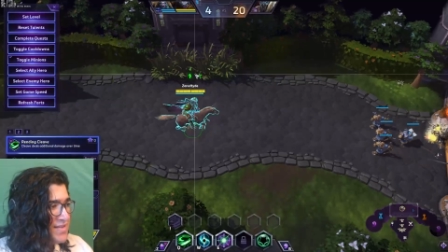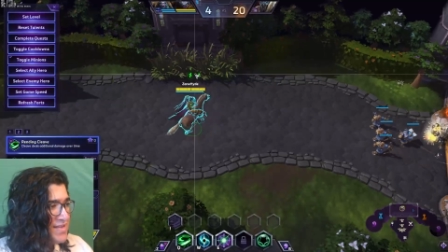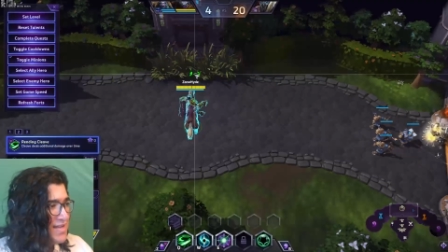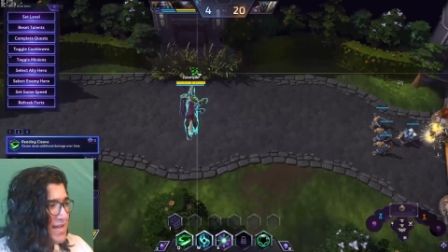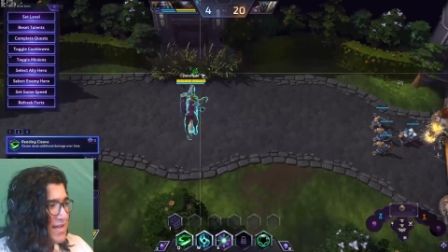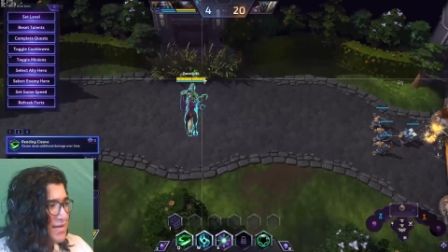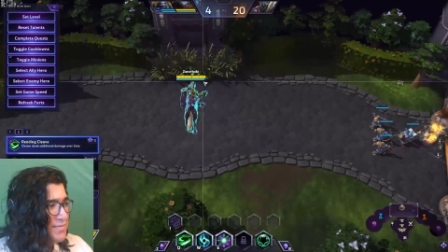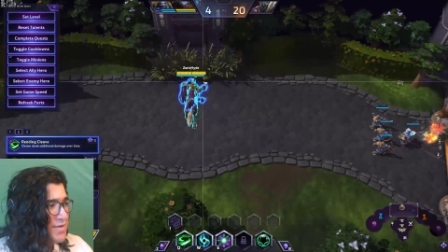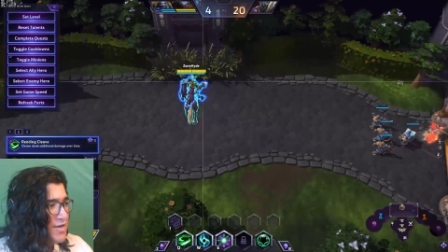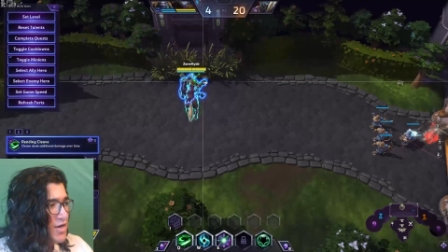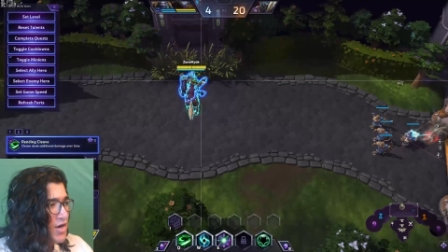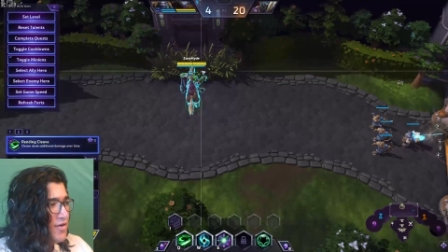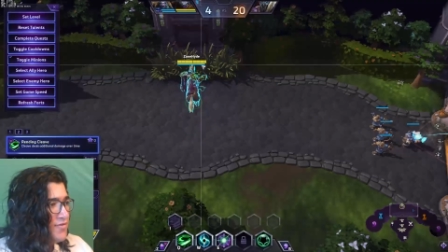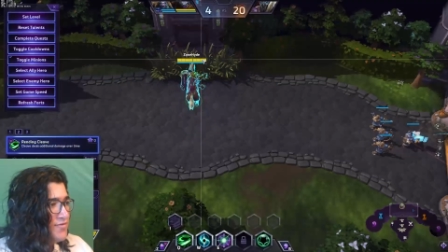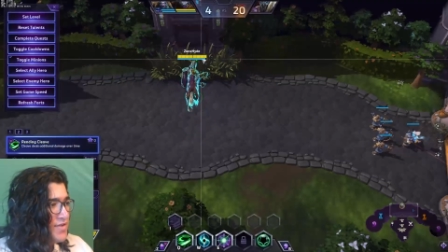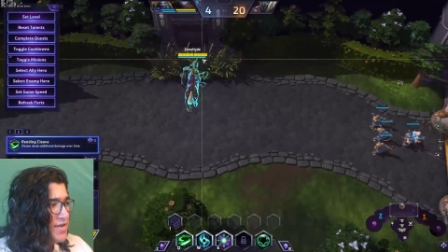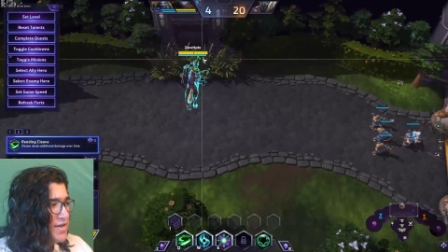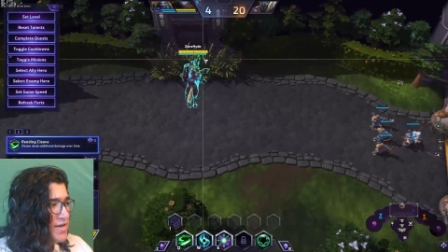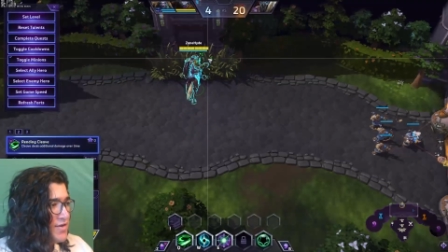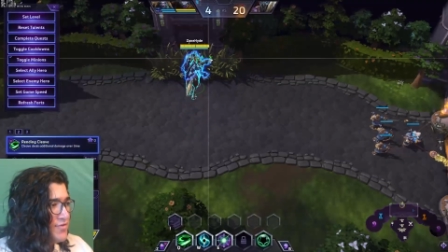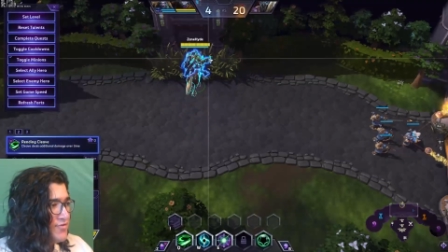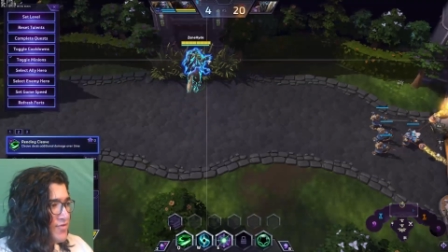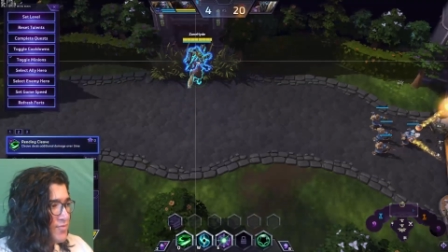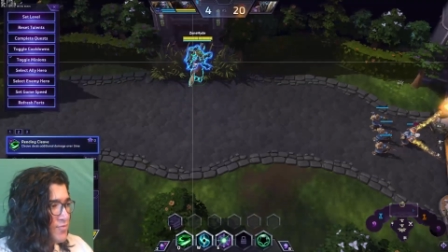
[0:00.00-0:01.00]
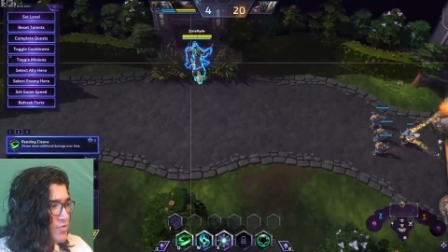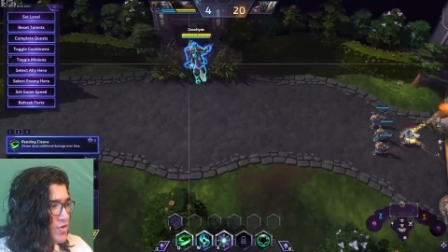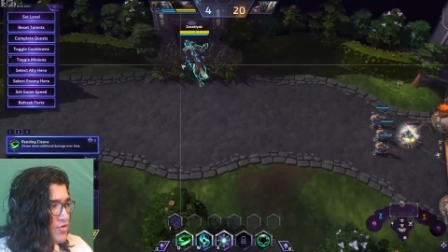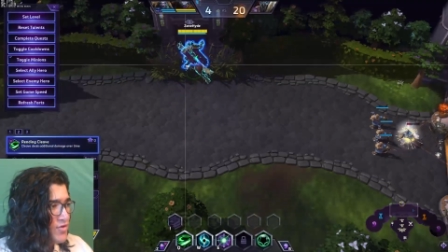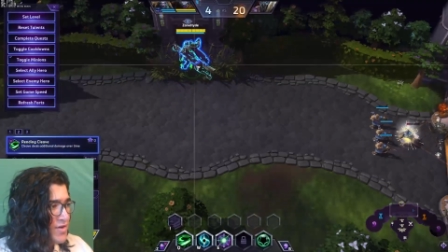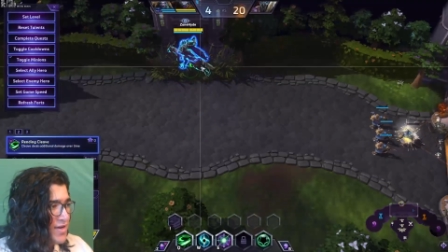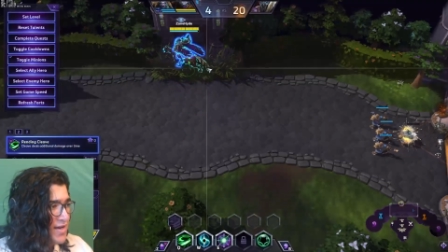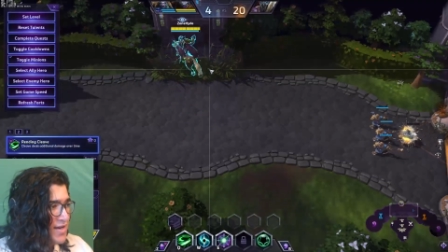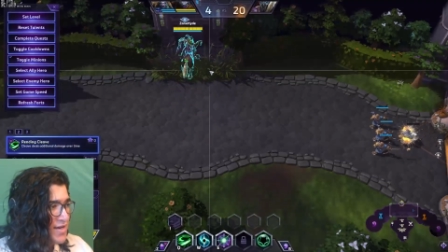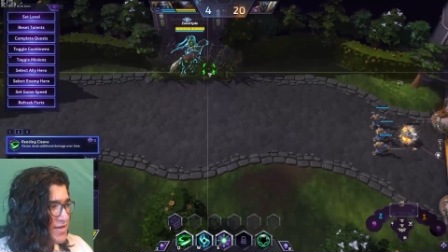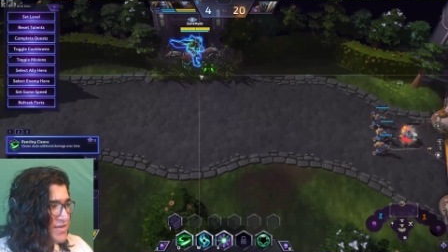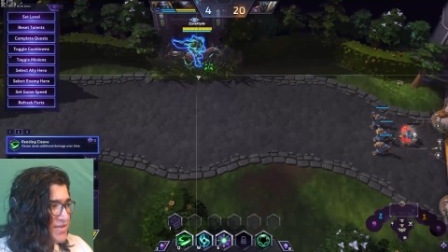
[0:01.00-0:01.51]
the enemy offlaner from
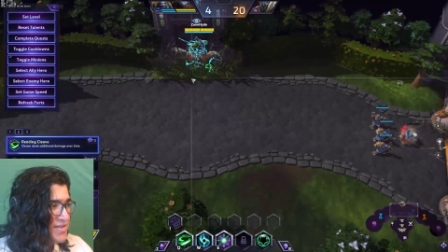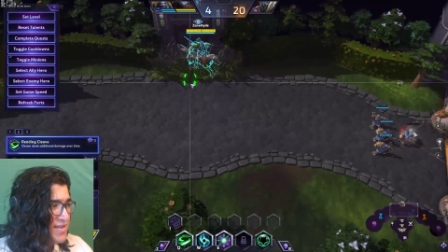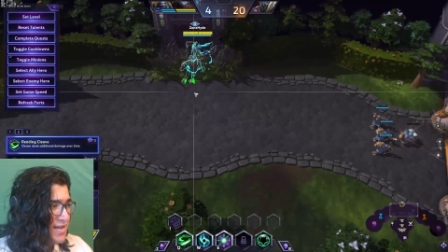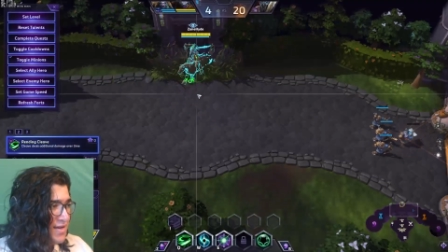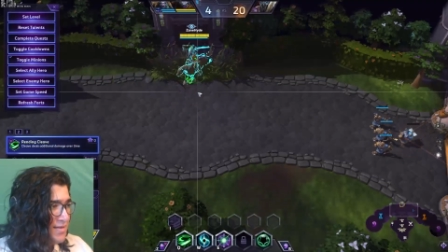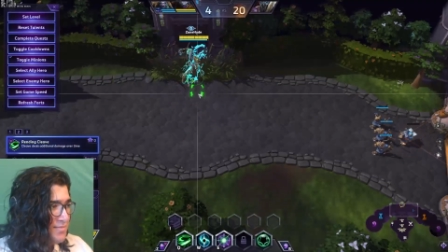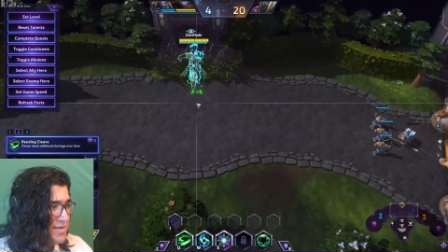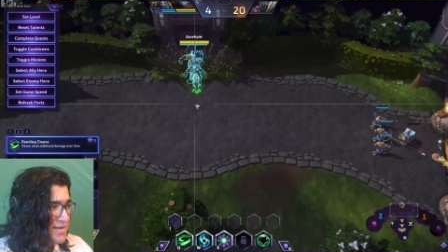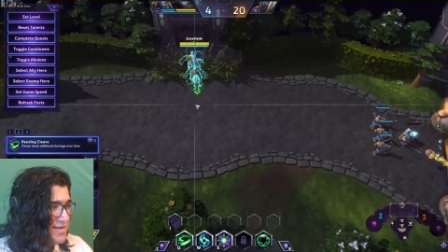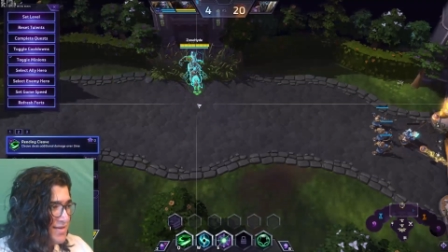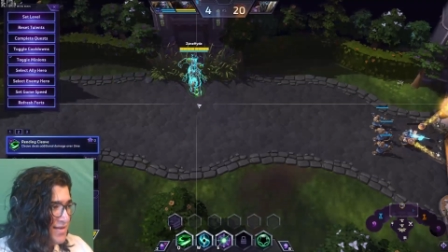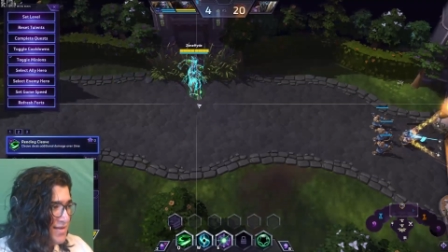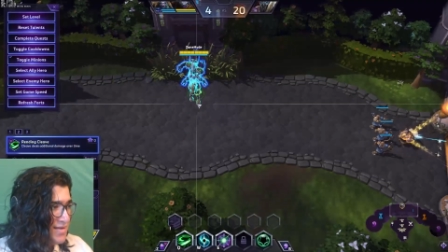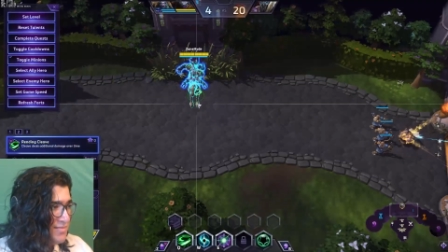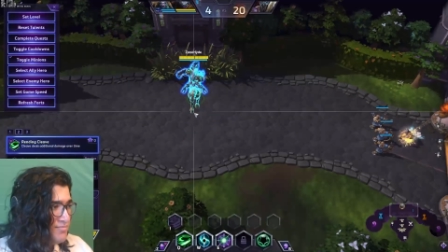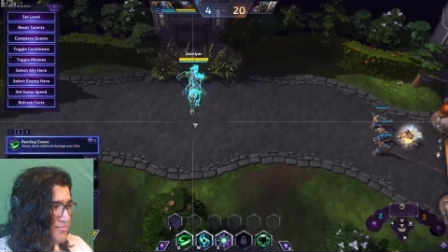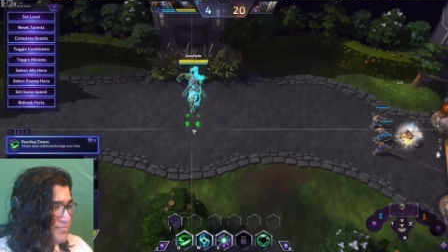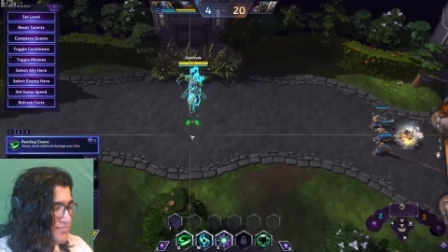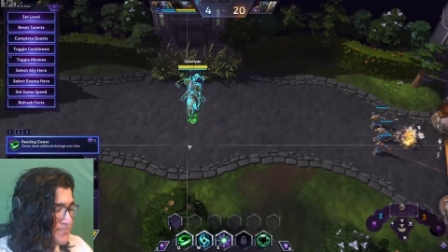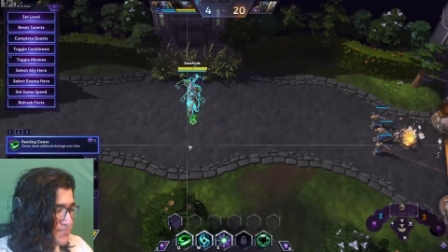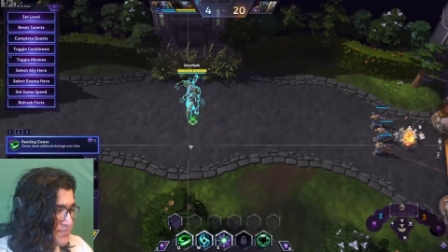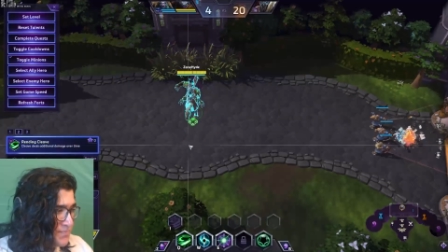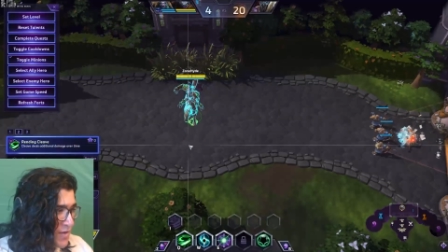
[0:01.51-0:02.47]
rotating to the enemy team.